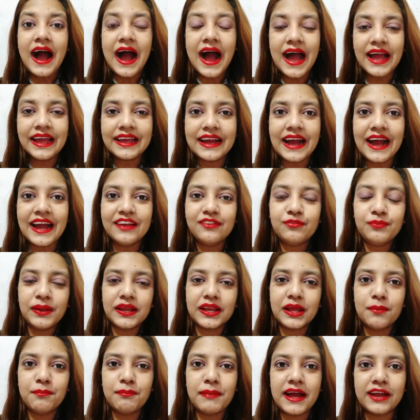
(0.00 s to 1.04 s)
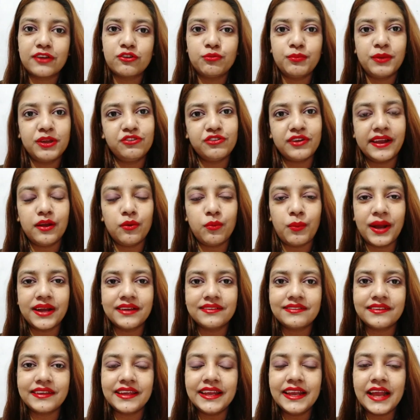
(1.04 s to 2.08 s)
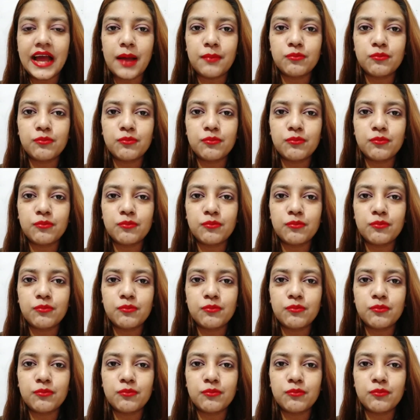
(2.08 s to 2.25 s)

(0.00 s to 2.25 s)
Hi guys, welcome back to my channel once again.